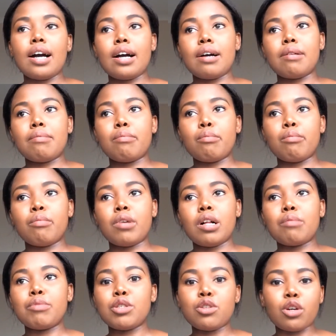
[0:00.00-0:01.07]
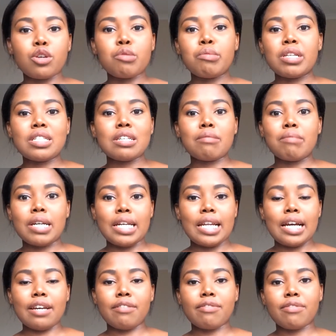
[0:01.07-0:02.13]
Um, I'll be documenting my
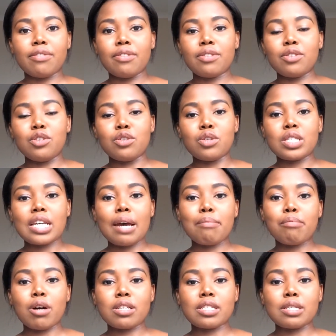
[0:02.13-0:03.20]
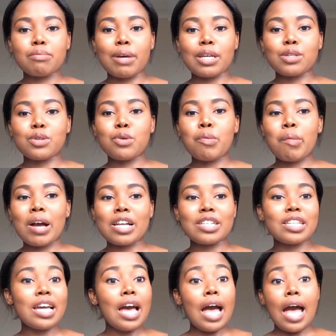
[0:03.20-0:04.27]
life. You know, time passes by so
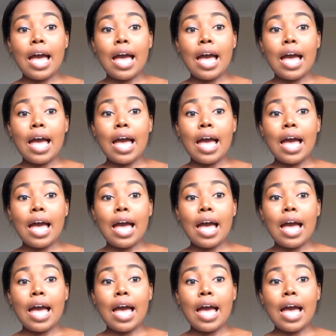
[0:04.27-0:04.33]
much.